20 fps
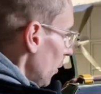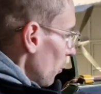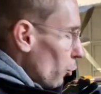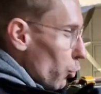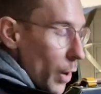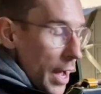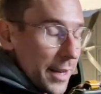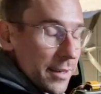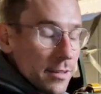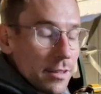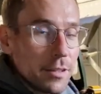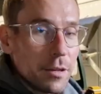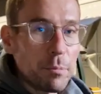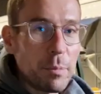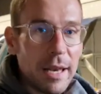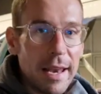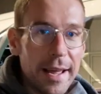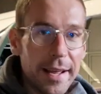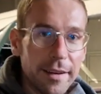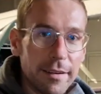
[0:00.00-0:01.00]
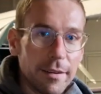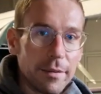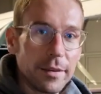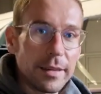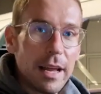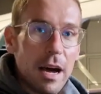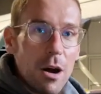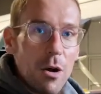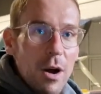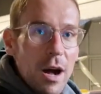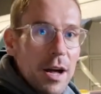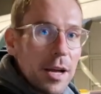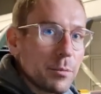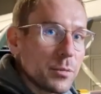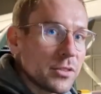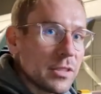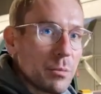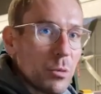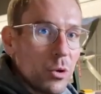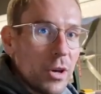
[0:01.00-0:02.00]
to enter the plane. Now I'm
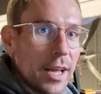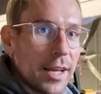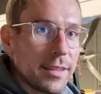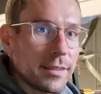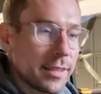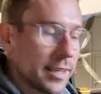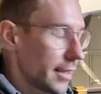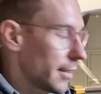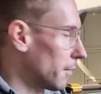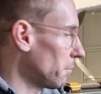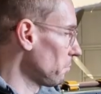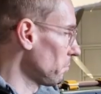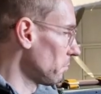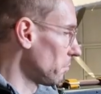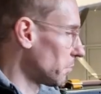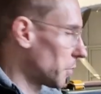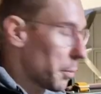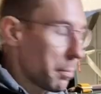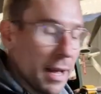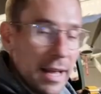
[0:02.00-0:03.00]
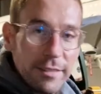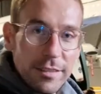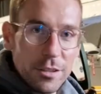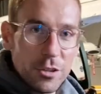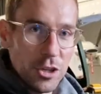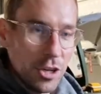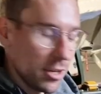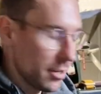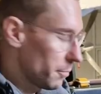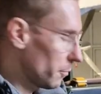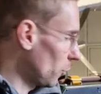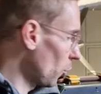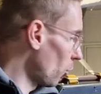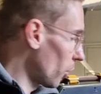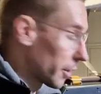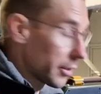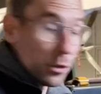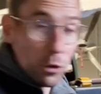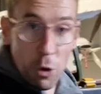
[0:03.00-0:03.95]
simulating the passenger or the